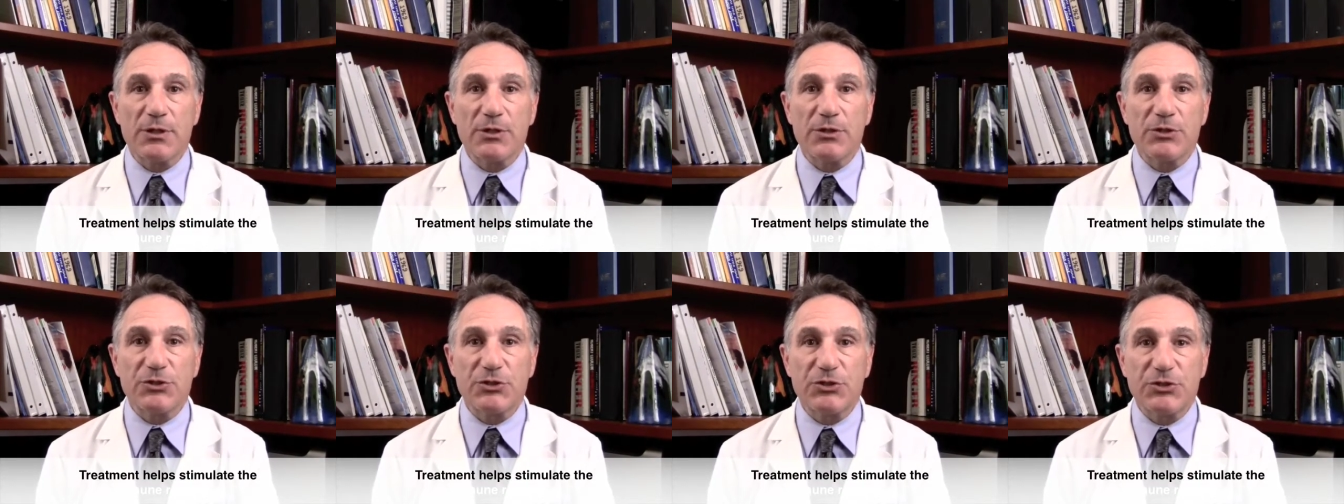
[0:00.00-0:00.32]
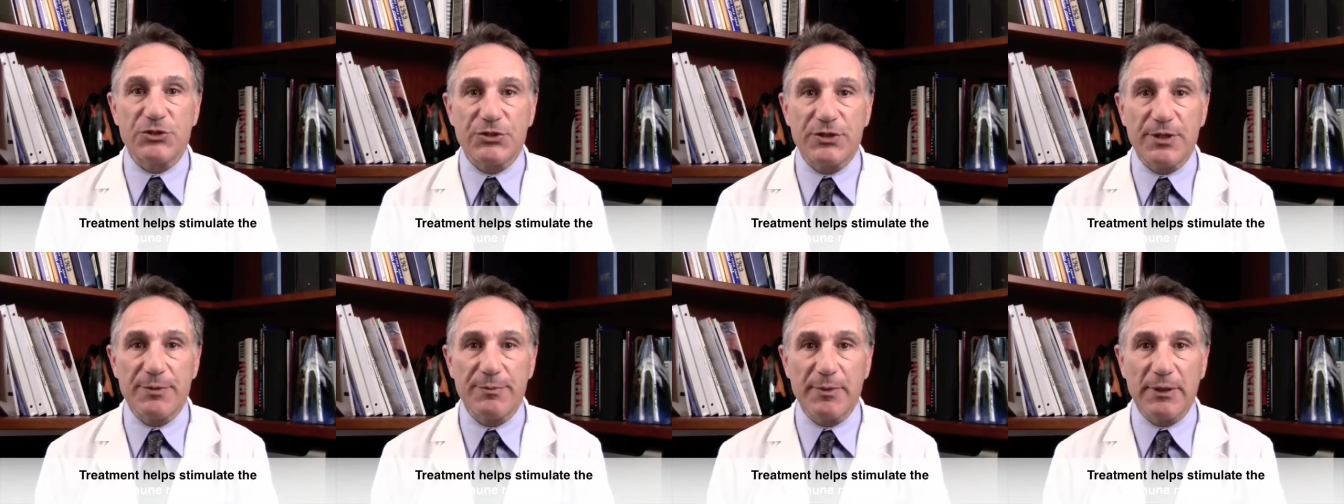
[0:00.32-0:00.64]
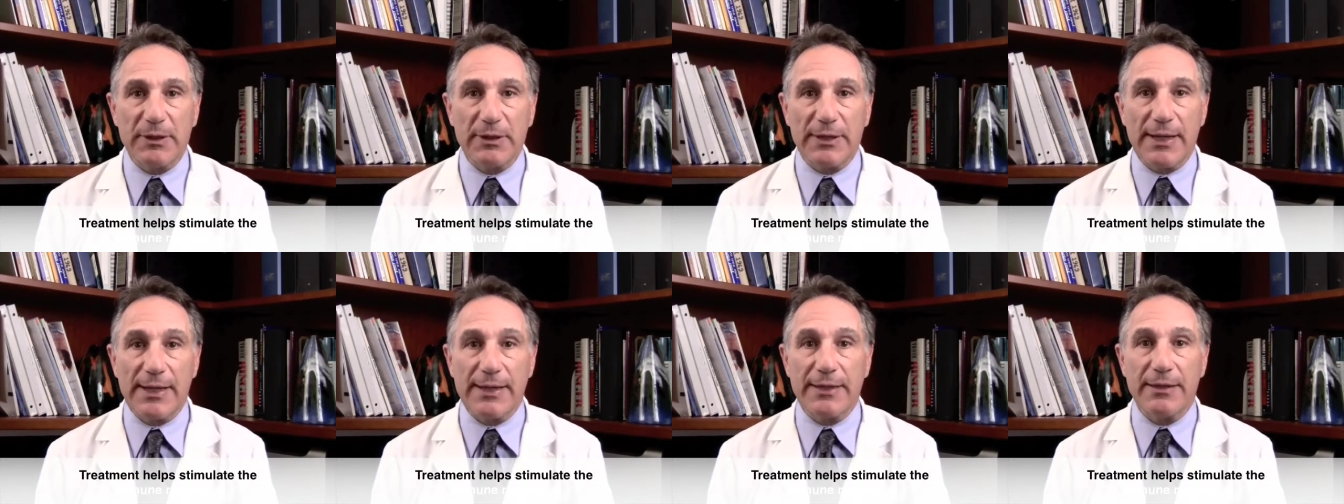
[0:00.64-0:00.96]

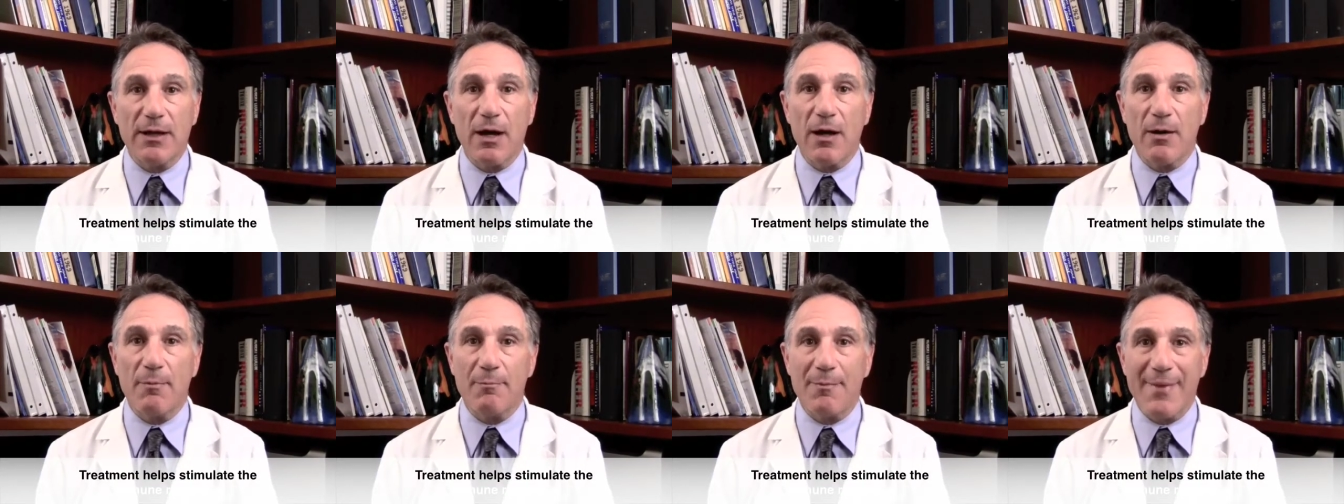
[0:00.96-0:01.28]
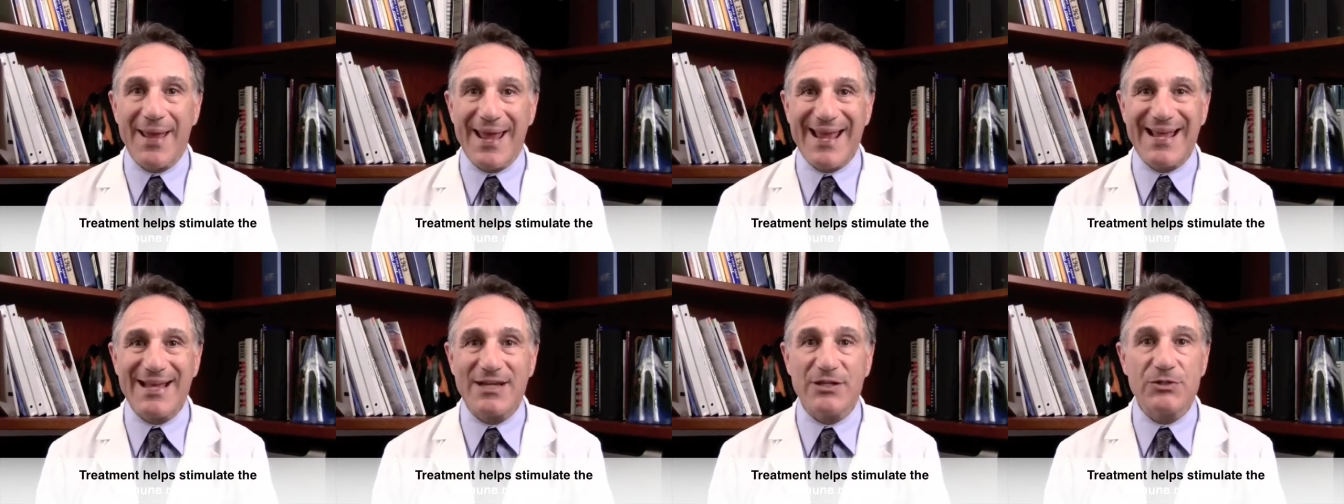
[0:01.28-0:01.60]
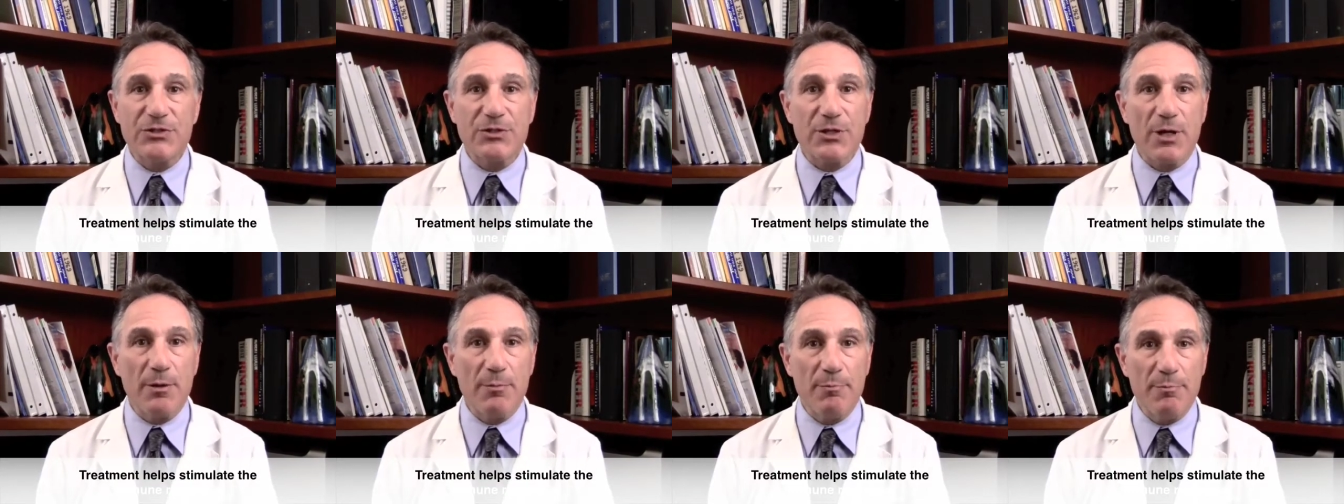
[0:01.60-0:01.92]
stimulate a
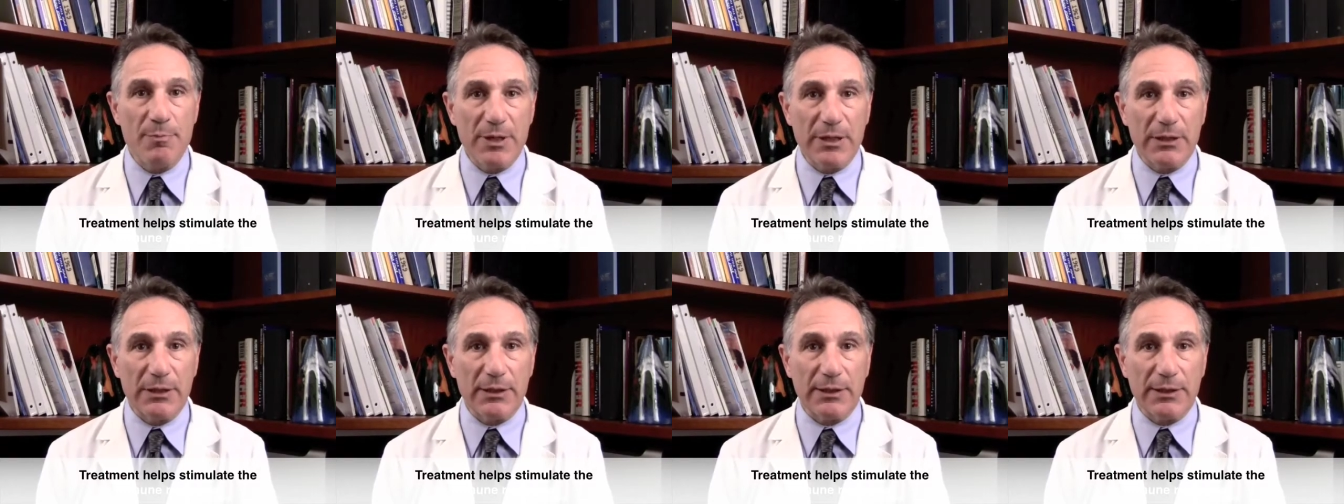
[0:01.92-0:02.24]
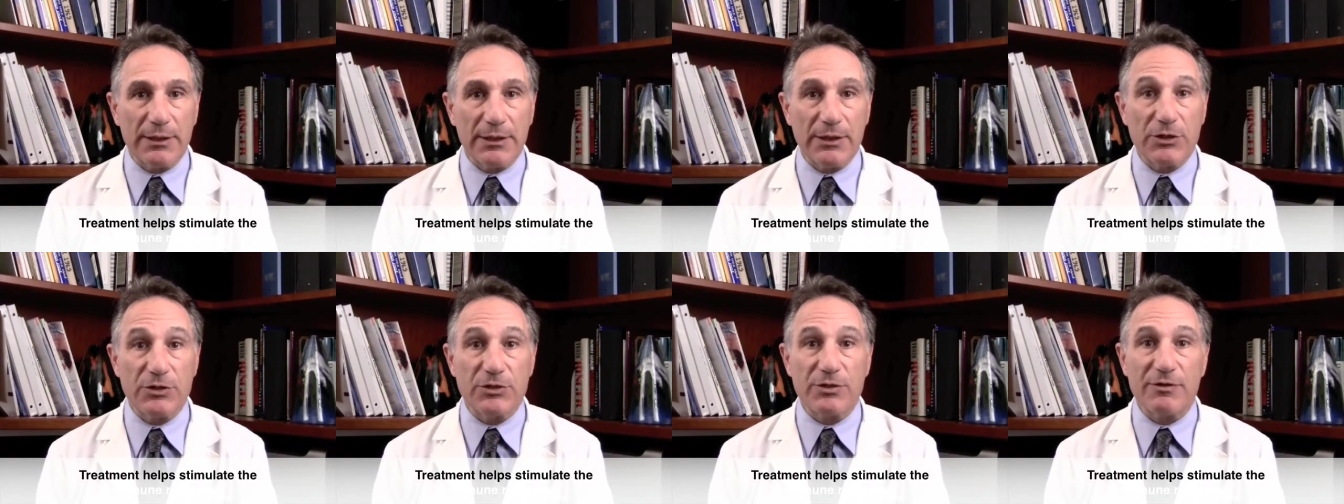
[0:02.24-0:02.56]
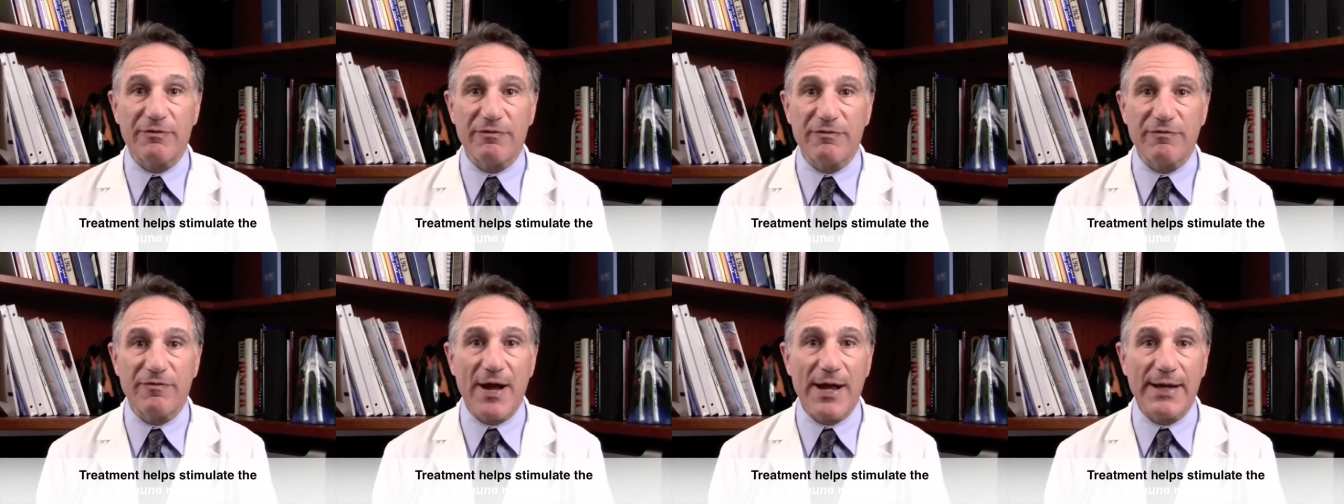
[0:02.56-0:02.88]
man's ability
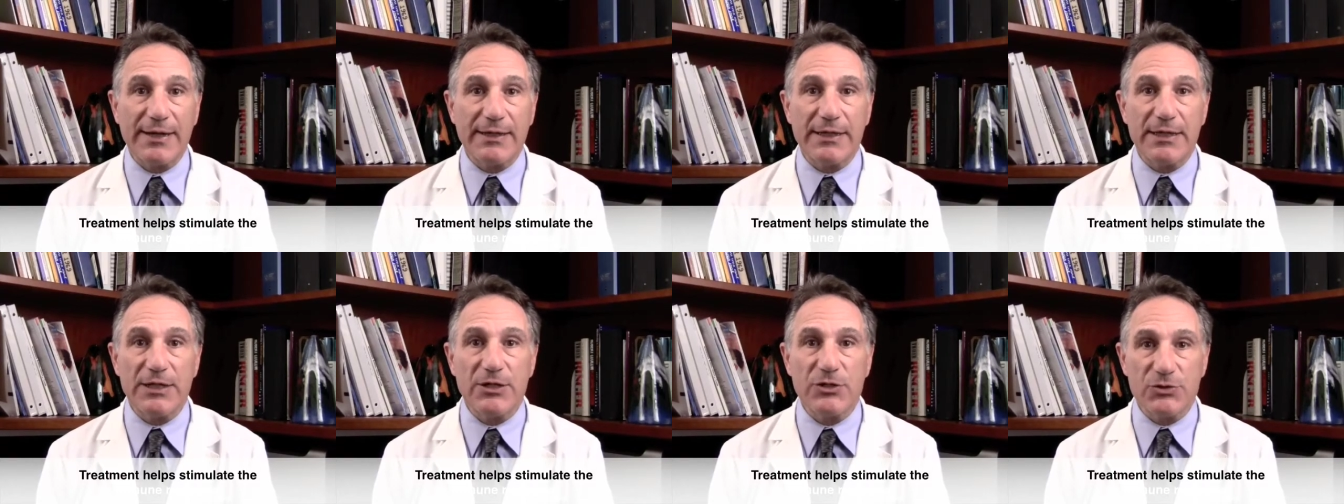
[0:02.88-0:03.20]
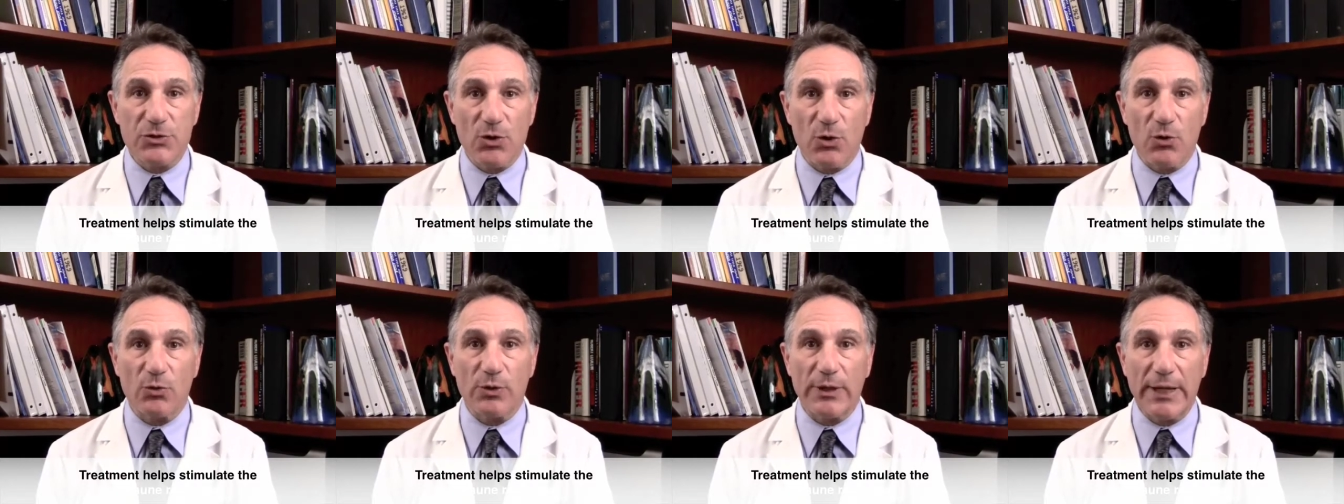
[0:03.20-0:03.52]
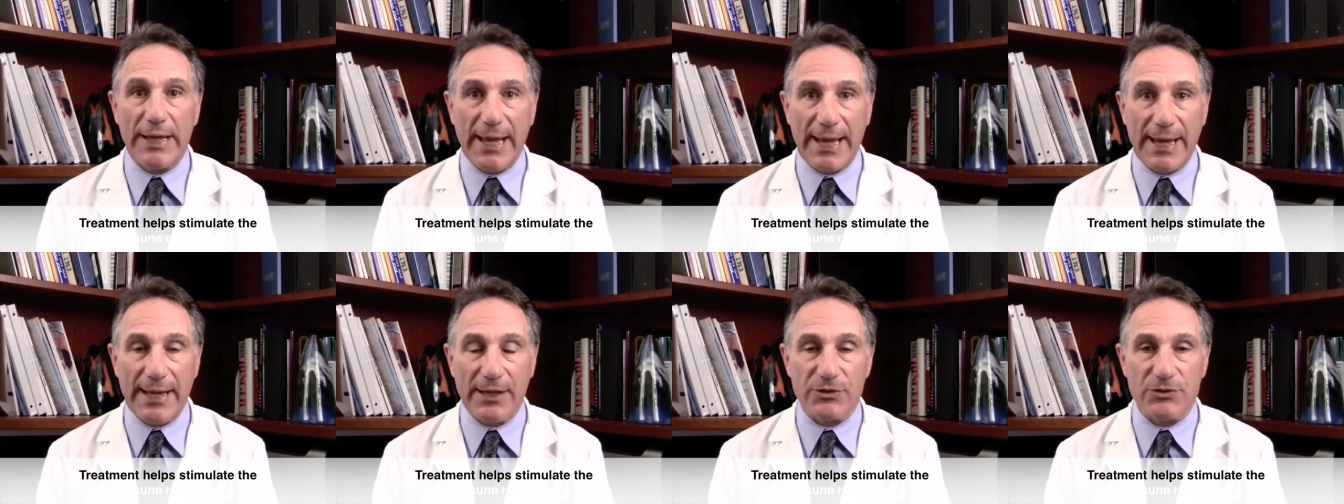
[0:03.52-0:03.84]
to fight his own
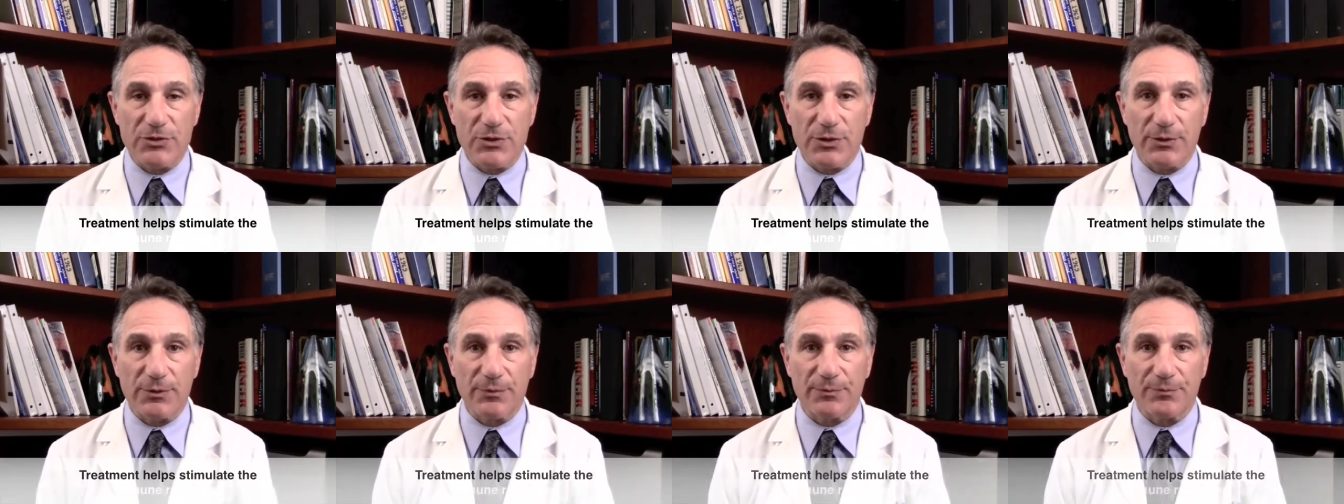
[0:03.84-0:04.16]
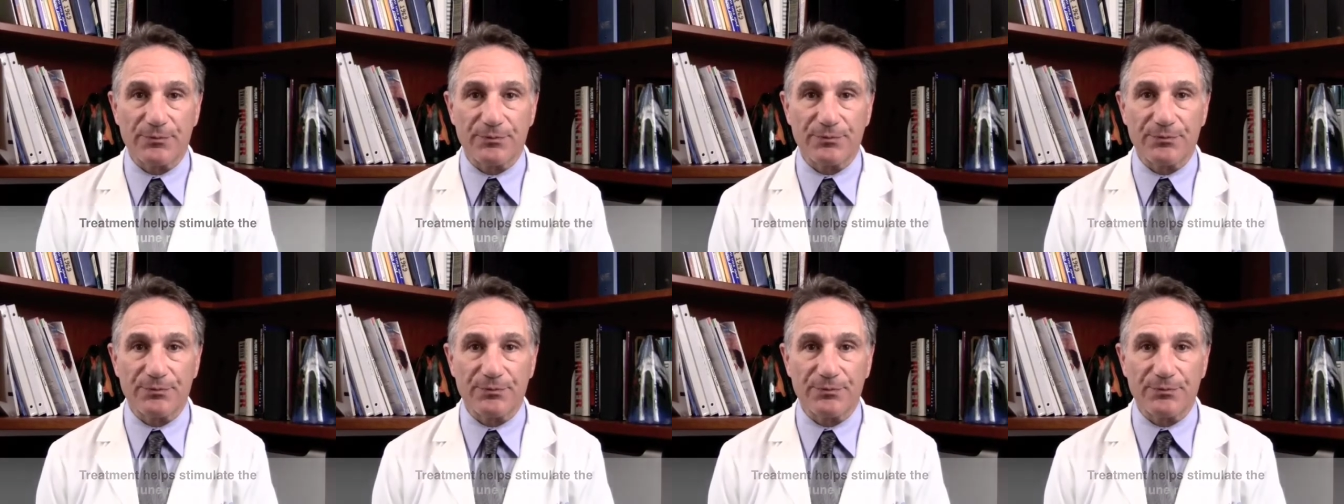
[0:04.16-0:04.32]
cancer.